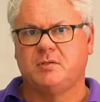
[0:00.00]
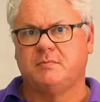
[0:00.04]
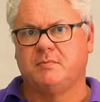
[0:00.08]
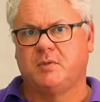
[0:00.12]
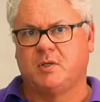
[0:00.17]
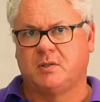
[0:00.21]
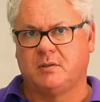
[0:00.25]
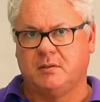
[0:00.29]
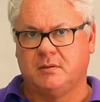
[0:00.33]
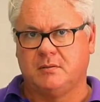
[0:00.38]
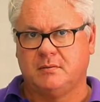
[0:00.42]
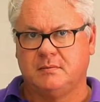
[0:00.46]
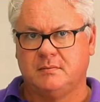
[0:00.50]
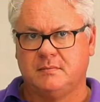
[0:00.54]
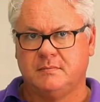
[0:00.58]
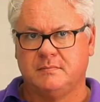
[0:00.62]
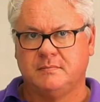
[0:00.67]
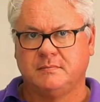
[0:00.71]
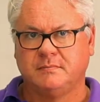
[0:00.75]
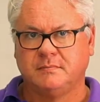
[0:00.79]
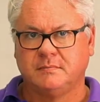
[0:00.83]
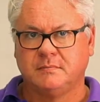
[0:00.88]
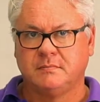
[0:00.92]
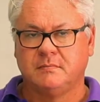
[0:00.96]
model.
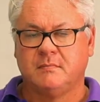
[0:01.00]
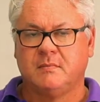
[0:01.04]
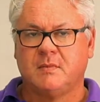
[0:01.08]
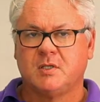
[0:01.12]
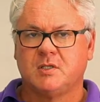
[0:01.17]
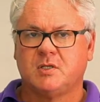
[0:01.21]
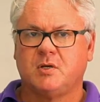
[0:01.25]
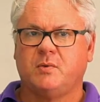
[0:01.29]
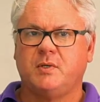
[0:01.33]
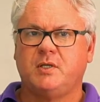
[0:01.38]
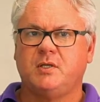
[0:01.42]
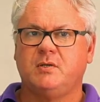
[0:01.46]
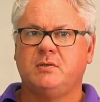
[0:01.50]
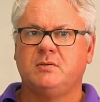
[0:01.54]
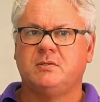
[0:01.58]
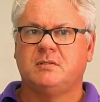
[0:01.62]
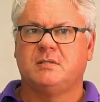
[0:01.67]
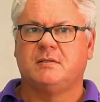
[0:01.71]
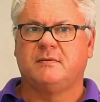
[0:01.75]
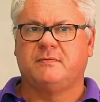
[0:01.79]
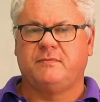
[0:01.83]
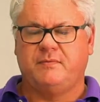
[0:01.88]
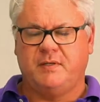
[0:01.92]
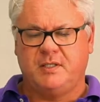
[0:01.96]
So we use
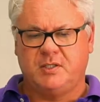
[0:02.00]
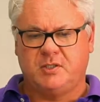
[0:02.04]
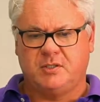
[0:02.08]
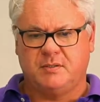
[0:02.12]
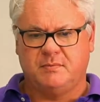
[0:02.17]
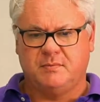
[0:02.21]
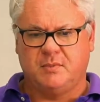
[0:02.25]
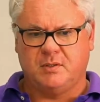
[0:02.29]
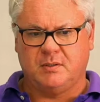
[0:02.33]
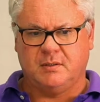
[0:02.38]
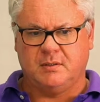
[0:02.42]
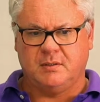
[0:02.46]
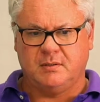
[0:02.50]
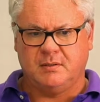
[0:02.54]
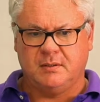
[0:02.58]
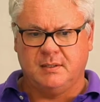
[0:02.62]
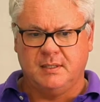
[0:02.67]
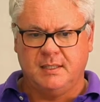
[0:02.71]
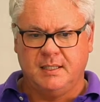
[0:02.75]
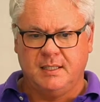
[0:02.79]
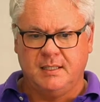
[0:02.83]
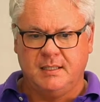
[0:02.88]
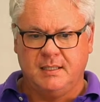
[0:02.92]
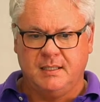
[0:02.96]
the feature model
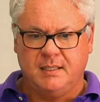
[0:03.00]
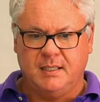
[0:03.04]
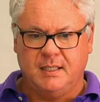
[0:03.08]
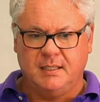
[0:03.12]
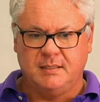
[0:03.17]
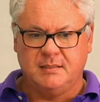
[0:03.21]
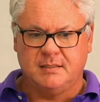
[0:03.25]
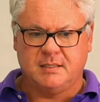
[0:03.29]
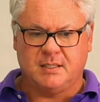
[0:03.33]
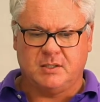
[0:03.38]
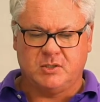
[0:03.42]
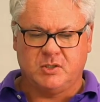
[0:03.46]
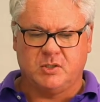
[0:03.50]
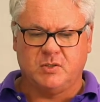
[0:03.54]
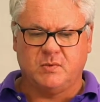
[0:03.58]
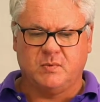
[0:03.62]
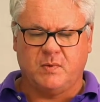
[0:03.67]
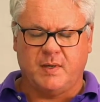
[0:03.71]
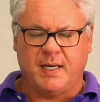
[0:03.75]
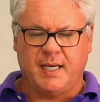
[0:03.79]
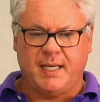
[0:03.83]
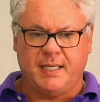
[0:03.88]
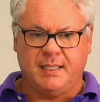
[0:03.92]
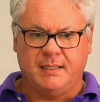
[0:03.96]
in such a
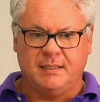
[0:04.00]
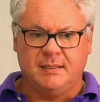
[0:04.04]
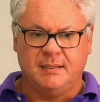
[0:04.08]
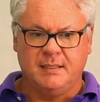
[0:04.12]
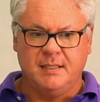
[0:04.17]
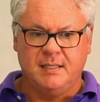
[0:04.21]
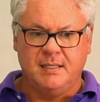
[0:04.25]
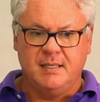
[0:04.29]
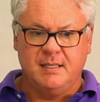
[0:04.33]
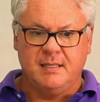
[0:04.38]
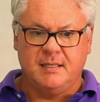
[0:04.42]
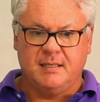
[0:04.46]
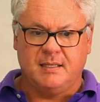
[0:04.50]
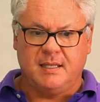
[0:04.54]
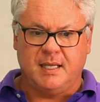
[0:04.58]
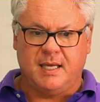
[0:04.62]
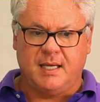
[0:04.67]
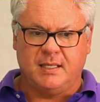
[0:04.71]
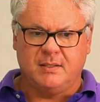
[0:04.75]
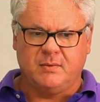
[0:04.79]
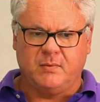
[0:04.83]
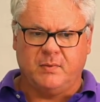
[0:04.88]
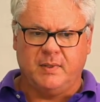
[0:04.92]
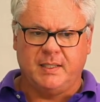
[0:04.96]
way
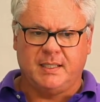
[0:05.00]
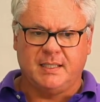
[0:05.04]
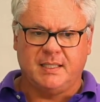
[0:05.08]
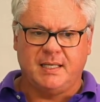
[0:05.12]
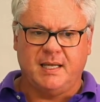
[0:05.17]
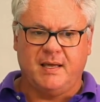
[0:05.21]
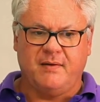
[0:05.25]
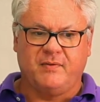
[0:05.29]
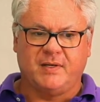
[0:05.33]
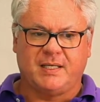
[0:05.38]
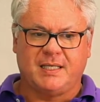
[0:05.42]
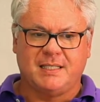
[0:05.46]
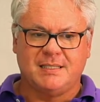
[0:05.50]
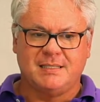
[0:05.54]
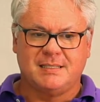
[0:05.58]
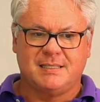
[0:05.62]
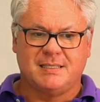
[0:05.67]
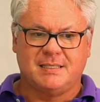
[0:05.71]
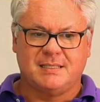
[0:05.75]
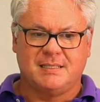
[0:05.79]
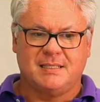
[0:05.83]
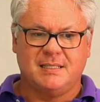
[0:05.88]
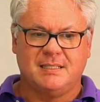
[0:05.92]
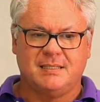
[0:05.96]
that we can have a
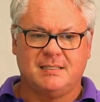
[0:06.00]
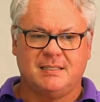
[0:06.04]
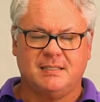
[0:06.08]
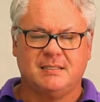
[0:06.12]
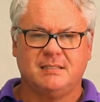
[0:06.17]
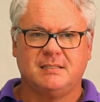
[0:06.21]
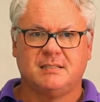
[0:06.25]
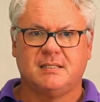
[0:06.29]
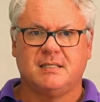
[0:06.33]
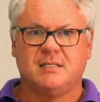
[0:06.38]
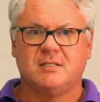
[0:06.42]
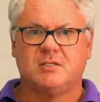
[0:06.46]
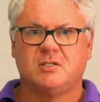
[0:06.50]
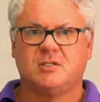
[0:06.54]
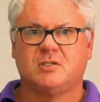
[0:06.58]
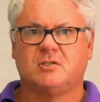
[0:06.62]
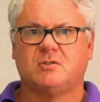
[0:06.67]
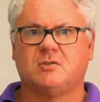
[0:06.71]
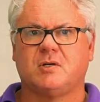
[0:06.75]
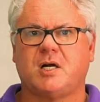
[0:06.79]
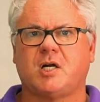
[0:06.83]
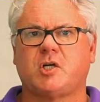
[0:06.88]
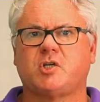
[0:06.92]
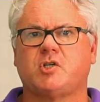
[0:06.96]
consistent
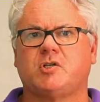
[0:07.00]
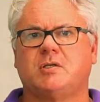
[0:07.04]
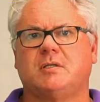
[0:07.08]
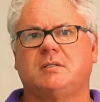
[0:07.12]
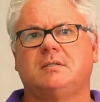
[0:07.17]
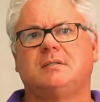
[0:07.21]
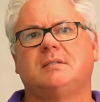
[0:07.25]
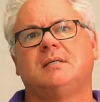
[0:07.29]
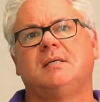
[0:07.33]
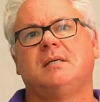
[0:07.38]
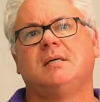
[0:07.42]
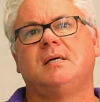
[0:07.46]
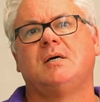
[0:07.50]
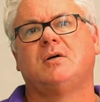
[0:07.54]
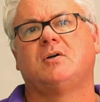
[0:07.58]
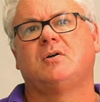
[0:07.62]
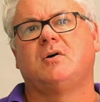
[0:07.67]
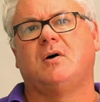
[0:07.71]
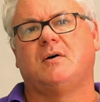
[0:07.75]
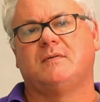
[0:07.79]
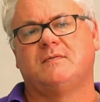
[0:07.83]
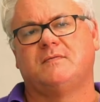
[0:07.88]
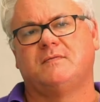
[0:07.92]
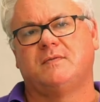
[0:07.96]
structured
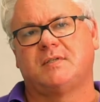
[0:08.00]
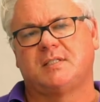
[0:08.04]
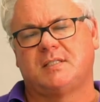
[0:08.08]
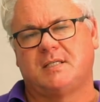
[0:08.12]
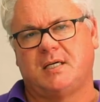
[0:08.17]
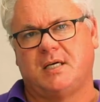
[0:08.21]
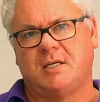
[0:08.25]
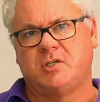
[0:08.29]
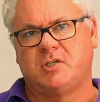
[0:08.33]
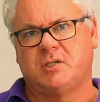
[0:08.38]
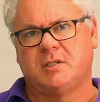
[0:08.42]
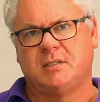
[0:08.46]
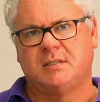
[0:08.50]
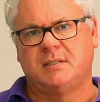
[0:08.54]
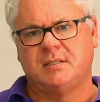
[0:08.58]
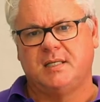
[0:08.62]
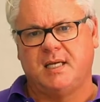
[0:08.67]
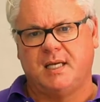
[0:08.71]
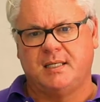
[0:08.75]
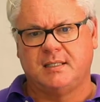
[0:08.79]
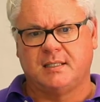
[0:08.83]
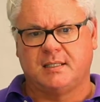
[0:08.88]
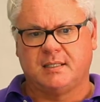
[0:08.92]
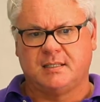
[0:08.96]
conversation
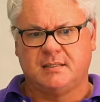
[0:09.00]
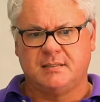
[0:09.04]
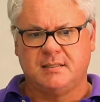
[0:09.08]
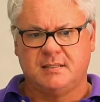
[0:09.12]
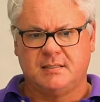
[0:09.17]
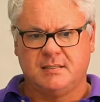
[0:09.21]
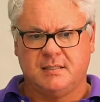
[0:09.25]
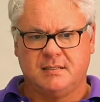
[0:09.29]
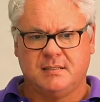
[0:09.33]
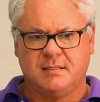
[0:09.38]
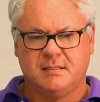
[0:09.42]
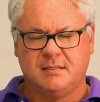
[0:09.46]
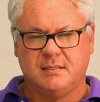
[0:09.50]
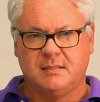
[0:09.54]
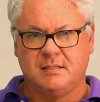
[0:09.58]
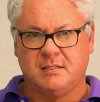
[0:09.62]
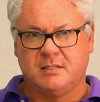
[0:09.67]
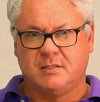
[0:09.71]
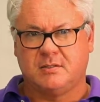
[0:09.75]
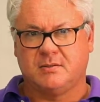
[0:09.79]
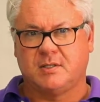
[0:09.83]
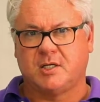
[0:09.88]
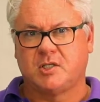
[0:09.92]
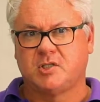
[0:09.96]
and a consistent
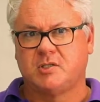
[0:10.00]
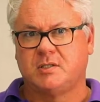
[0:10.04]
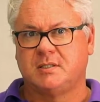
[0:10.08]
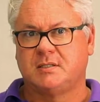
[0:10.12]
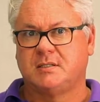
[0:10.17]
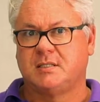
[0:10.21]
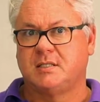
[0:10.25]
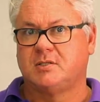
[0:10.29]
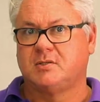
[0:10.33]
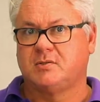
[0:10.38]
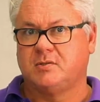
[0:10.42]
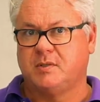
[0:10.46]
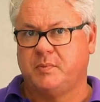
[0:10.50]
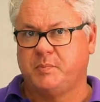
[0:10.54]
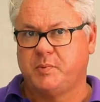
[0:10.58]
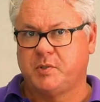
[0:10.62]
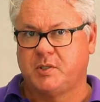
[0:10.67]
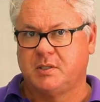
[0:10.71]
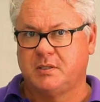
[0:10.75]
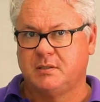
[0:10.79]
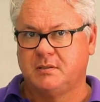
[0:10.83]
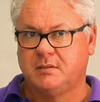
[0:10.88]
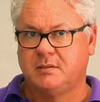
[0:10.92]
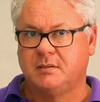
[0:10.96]
structured
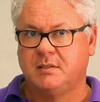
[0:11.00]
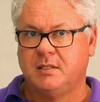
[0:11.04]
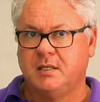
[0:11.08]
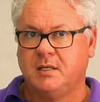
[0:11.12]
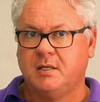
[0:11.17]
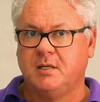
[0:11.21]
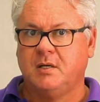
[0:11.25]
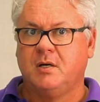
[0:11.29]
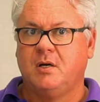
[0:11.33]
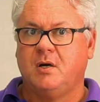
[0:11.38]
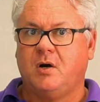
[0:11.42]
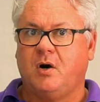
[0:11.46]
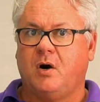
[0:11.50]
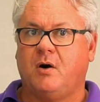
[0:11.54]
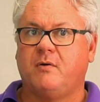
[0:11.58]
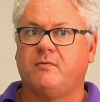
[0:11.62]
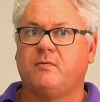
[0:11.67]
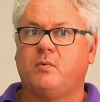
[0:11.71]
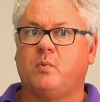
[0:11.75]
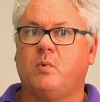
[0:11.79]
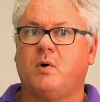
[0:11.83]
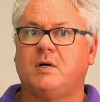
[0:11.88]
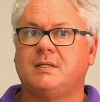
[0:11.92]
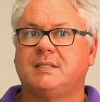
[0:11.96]
description
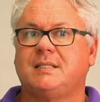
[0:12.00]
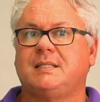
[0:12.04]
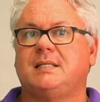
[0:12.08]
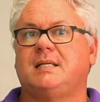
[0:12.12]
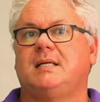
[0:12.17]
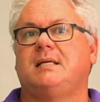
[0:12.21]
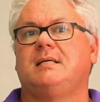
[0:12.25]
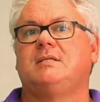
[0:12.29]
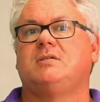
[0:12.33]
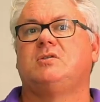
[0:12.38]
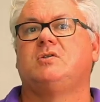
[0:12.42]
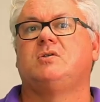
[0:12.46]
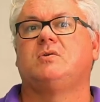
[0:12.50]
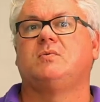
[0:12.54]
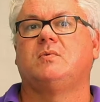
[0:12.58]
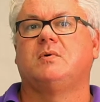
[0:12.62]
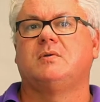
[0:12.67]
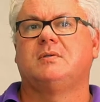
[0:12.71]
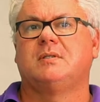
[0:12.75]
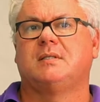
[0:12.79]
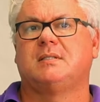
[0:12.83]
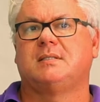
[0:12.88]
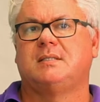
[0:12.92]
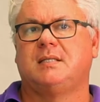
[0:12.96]
of what it is you
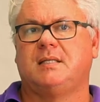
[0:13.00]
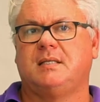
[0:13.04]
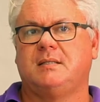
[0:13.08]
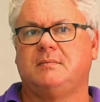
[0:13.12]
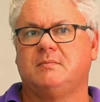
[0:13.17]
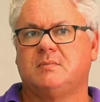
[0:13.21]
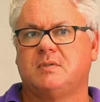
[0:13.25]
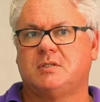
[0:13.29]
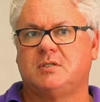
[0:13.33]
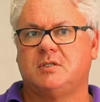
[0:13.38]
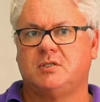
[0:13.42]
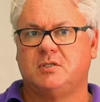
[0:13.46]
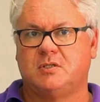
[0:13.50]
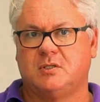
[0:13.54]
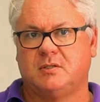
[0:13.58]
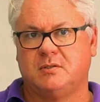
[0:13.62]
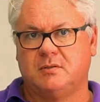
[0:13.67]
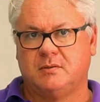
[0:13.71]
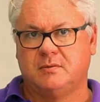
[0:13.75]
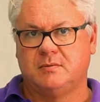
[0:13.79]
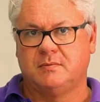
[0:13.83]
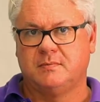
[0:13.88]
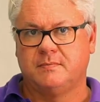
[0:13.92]
want the teams to do.